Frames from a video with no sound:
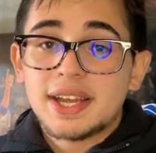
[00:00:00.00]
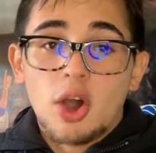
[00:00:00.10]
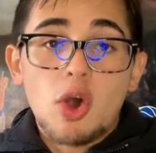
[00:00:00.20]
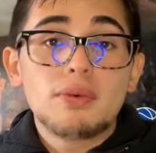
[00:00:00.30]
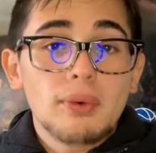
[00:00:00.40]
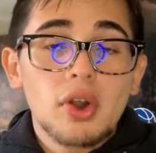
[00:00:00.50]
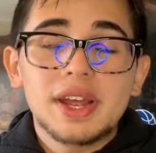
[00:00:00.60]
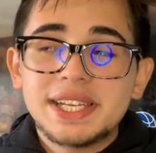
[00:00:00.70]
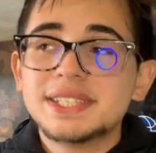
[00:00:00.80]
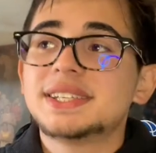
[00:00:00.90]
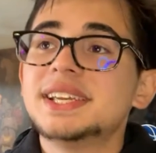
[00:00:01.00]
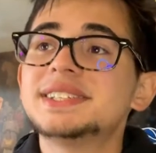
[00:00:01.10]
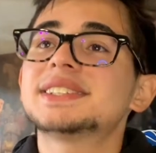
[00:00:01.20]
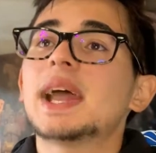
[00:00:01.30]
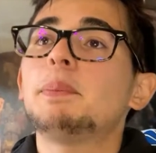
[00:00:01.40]
Overall, he's
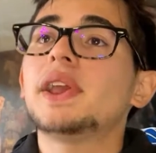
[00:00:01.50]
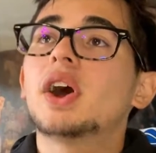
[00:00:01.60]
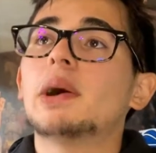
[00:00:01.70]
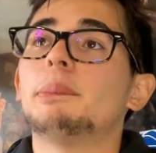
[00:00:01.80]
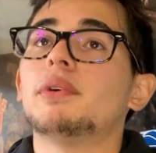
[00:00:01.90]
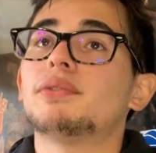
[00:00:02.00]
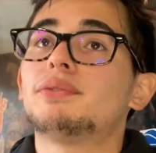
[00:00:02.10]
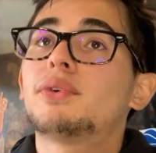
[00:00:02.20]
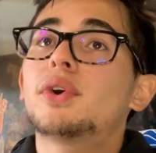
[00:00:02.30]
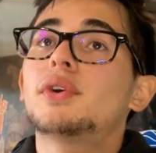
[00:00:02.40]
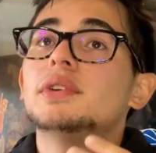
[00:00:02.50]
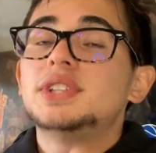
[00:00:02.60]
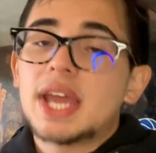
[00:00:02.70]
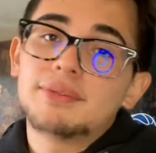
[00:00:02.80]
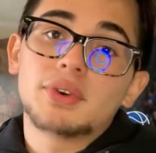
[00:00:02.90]
stepping up for
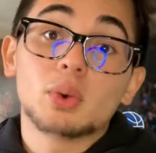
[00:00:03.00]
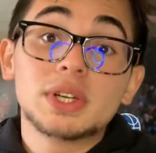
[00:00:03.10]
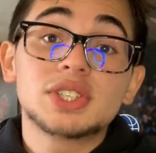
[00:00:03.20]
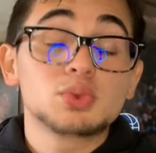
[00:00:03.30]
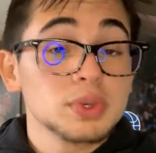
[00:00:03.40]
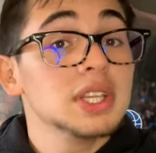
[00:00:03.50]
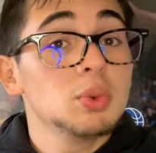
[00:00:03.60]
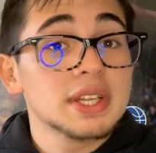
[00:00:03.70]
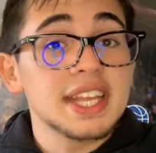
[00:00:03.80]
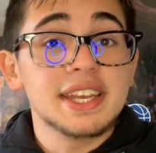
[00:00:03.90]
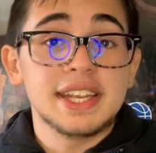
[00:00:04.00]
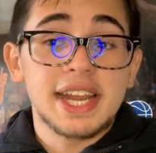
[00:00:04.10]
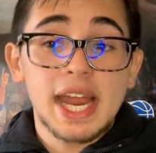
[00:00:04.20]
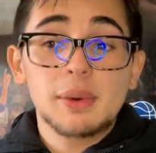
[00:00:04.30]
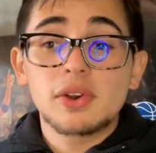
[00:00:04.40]
Denver, which is really what they need.
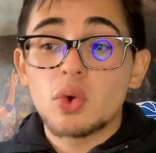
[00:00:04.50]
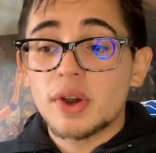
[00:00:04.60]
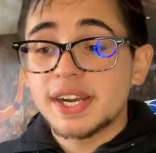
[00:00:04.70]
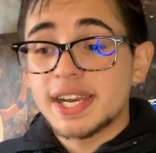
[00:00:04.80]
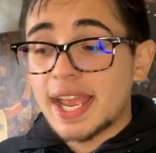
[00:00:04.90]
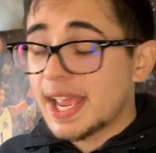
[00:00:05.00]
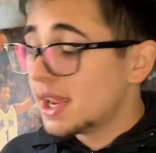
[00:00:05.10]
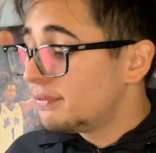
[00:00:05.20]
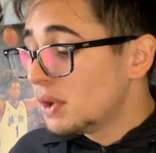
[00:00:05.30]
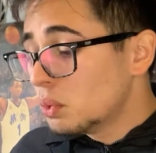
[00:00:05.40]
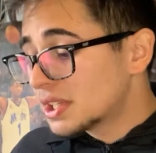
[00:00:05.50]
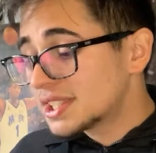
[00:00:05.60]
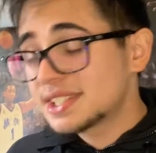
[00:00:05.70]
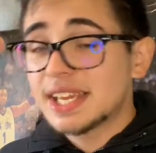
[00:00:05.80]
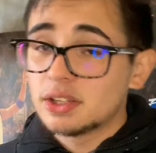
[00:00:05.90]
Aaron Gordon, hey, if he wants to
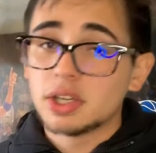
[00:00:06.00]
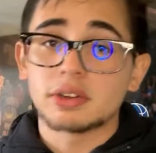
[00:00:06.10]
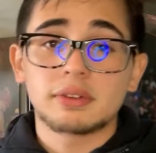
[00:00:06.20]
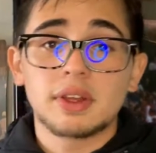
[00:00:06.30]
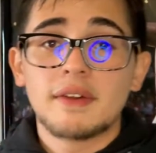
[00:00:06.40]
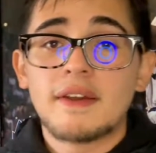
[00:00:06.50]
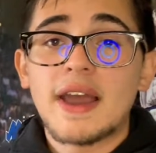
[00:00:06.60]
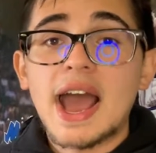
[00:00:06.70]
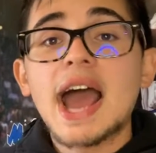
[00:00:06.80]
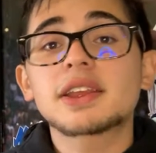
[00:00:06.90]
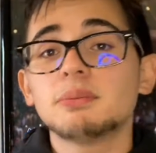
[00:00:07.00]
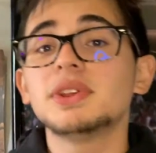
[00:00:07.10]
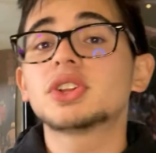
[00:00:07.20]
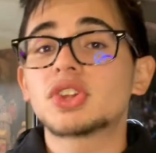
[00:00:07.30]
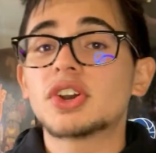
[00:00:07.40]
say, look, I can be the
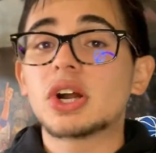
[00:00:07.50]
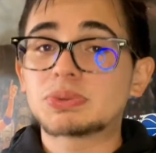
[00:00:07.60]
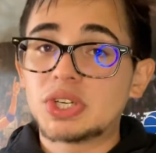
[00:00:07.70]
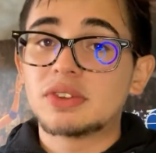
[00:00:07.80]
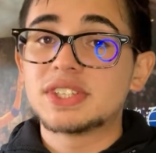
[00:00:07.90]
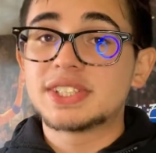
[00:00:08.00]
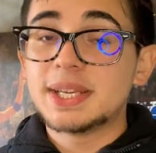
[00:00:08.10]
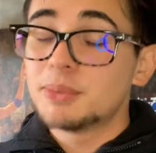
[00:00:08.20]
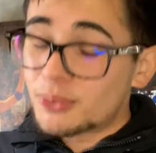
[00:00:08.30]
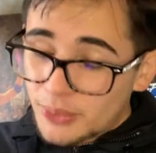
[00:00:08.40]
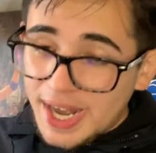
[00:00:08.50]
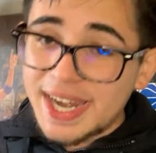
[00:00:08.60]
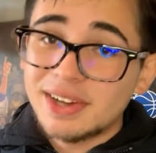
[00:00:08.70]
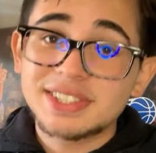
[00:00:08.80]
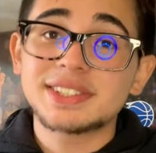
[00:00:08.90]
third option on this team, right
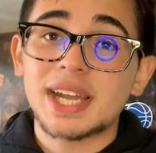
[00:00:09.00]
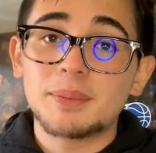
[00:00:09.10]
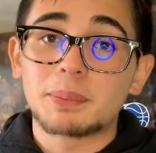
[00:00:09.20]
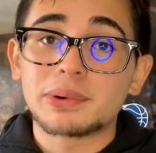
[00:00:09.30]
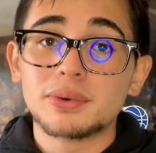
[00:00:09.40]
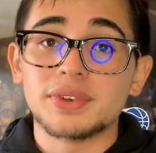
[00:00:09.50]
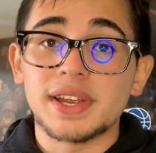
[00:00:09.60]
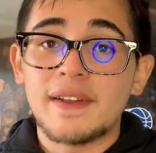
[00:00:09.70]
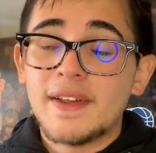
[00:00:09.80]
now is his time to prove it.